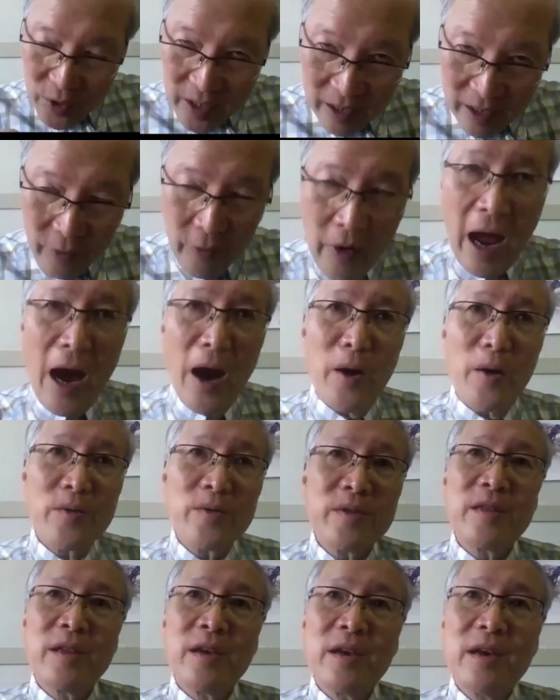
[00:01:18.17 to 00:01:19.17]
the
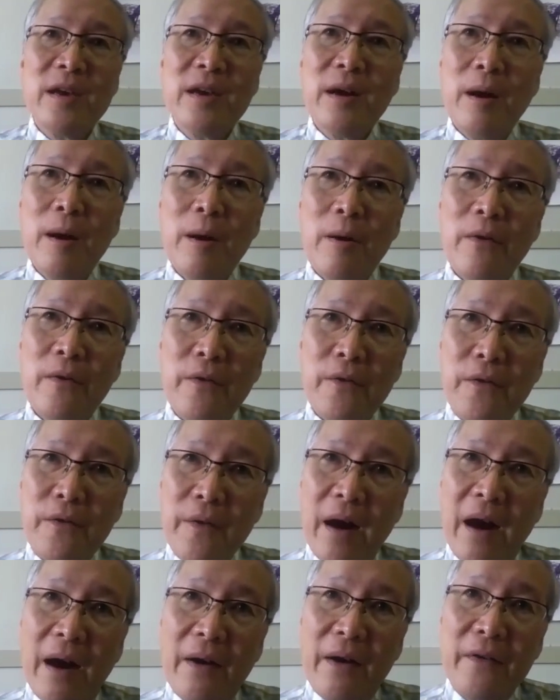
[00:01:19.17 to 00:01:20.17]
ground
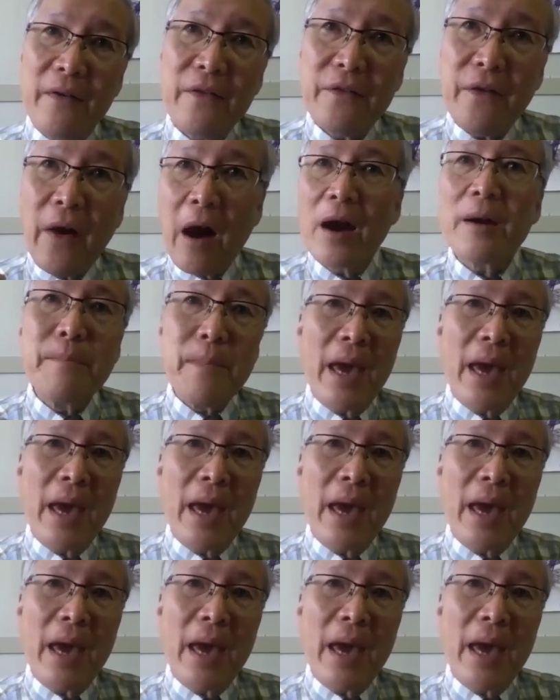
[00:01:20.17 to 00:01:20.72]
far